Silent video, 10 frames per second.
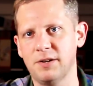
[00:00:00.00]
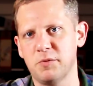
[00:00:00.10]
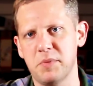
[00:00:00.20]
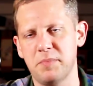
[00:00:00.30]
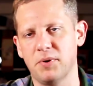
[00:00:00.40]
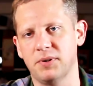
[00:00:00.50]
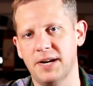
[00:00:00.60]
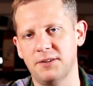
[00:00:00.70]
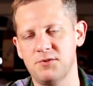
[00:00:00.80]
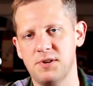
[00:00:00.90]
and remember,
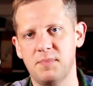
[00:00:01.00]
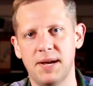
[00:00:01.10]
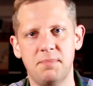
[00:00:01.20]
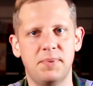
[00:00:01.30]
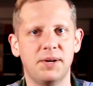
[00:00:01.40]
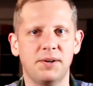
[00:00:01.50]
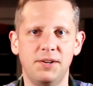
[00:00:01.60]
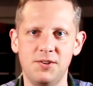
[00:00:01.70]
I don't drink bad beer.